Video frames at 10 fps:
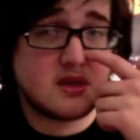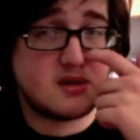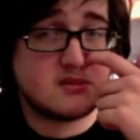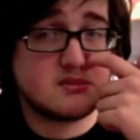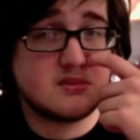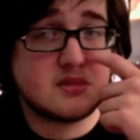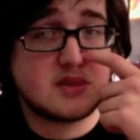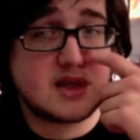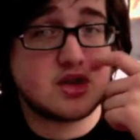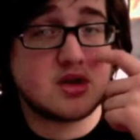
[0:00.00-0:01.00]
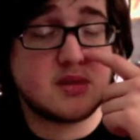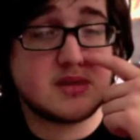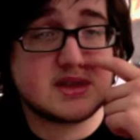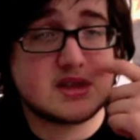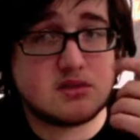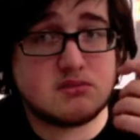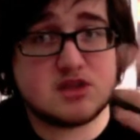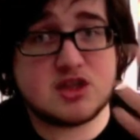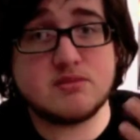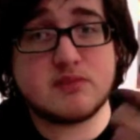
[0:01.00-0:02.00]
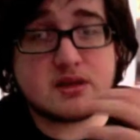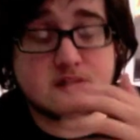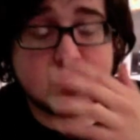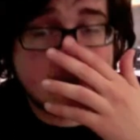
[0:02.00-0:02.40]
on Action Comics and Superman,